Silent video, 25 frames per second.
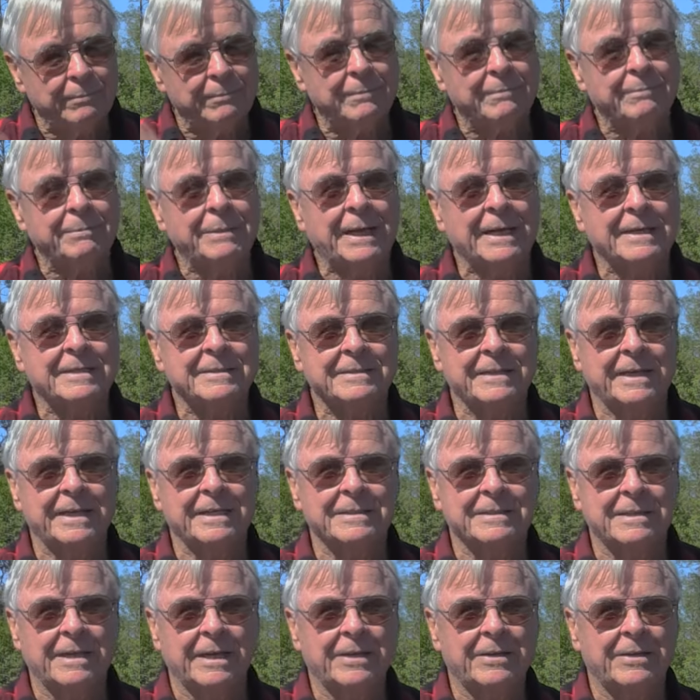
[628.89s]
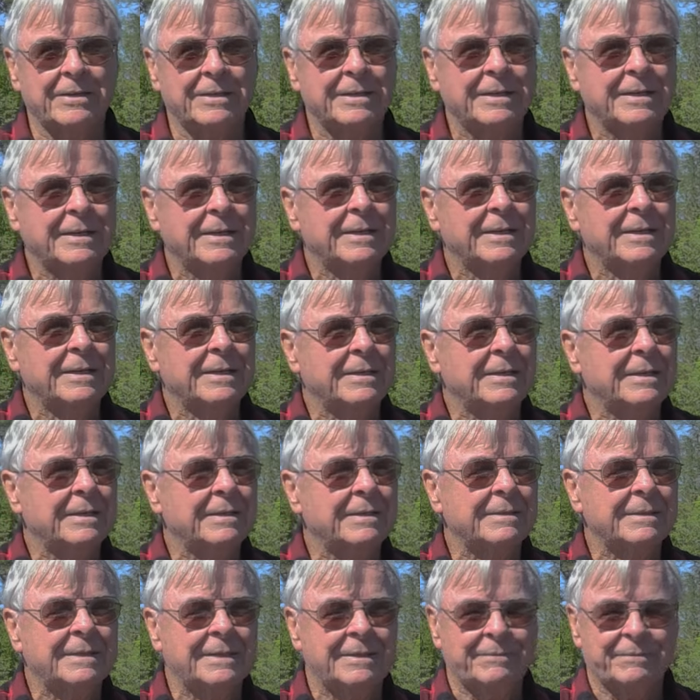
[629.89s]
Backstage later,
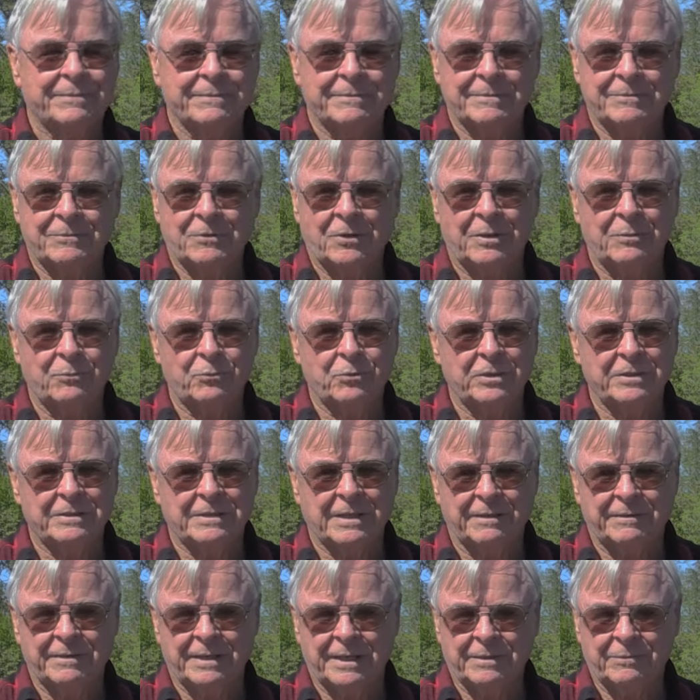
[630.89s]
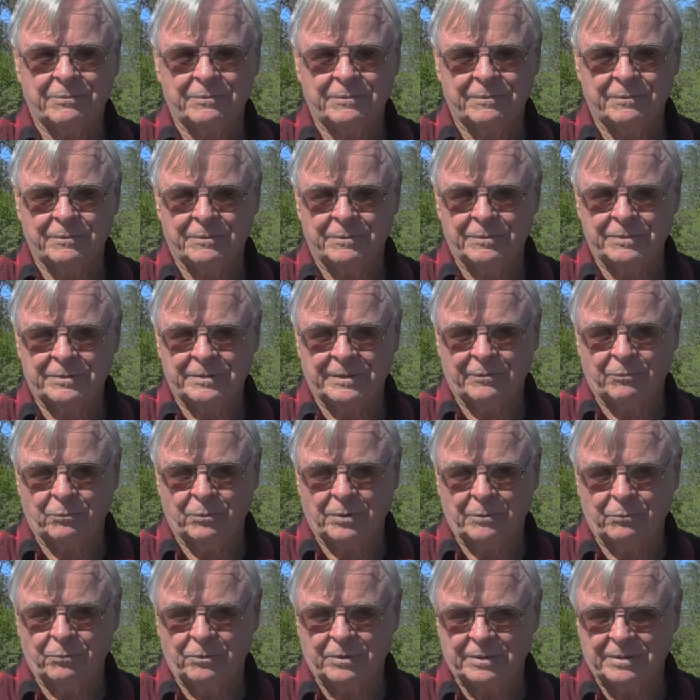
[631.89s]
Ron Woods, I think, whichever
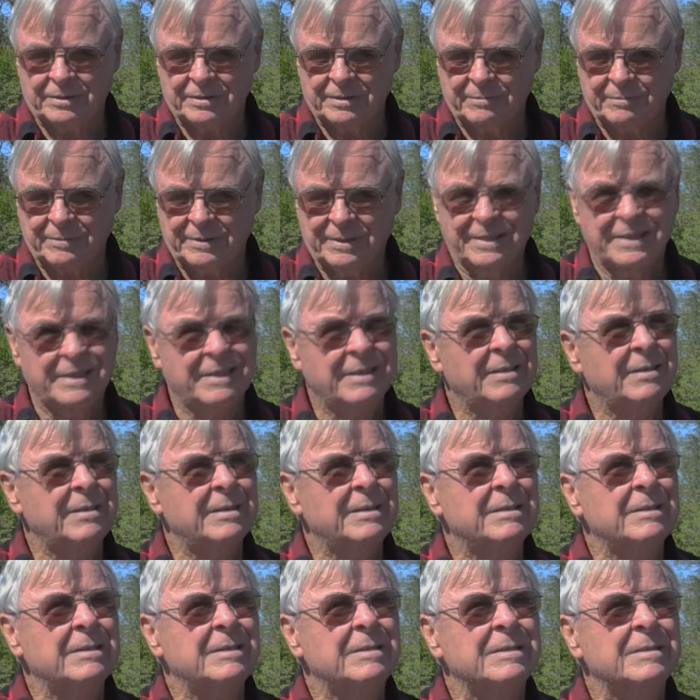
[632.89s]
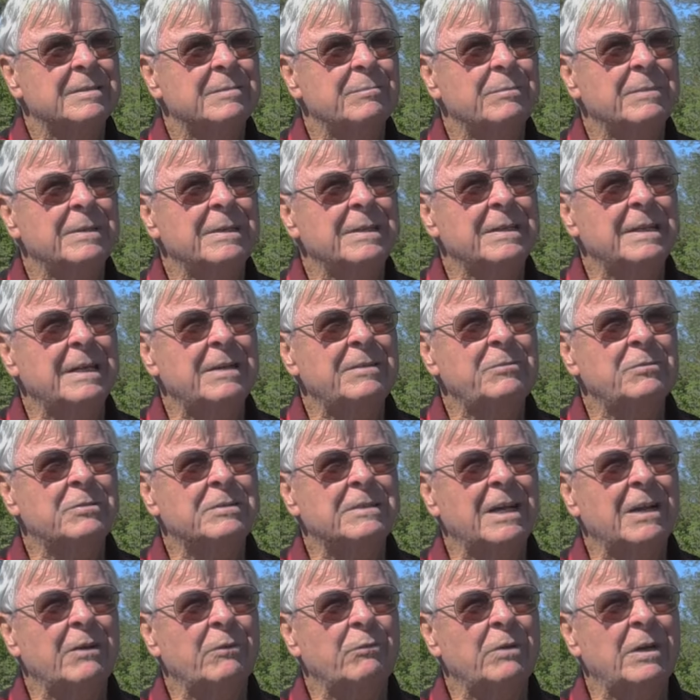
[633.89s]
one it was, said, "Man, Dad, you was
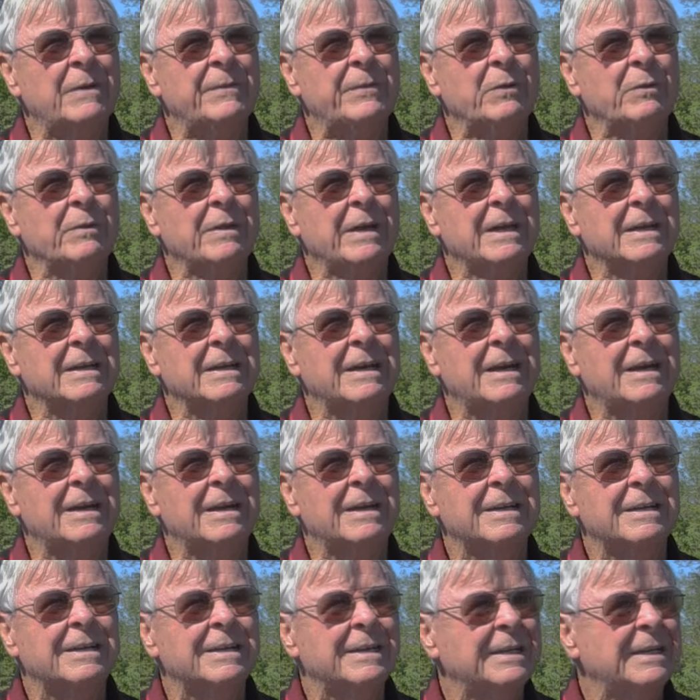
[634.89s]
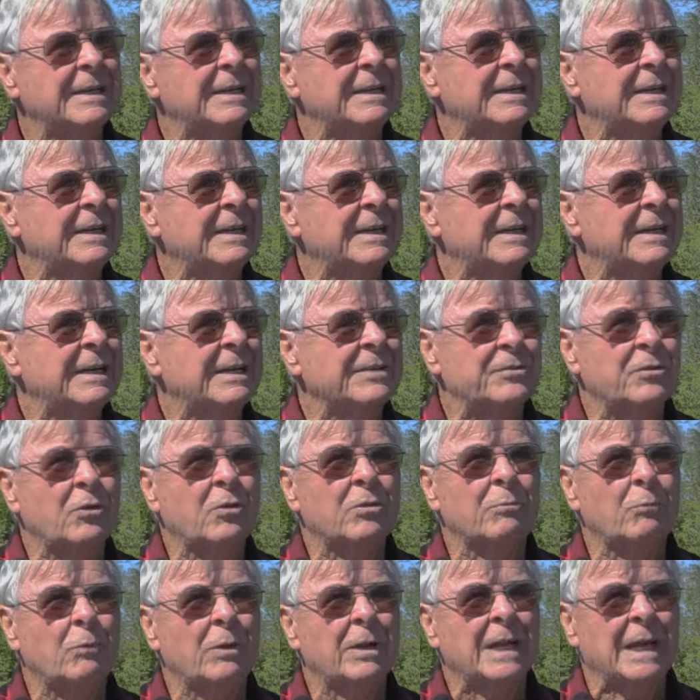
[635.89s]
kind of rough on that guy." I
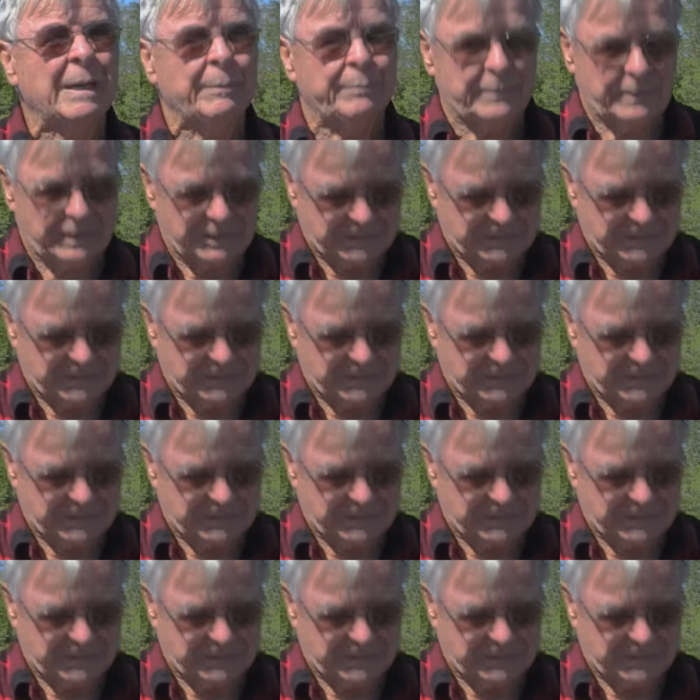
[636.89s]
told him what happened.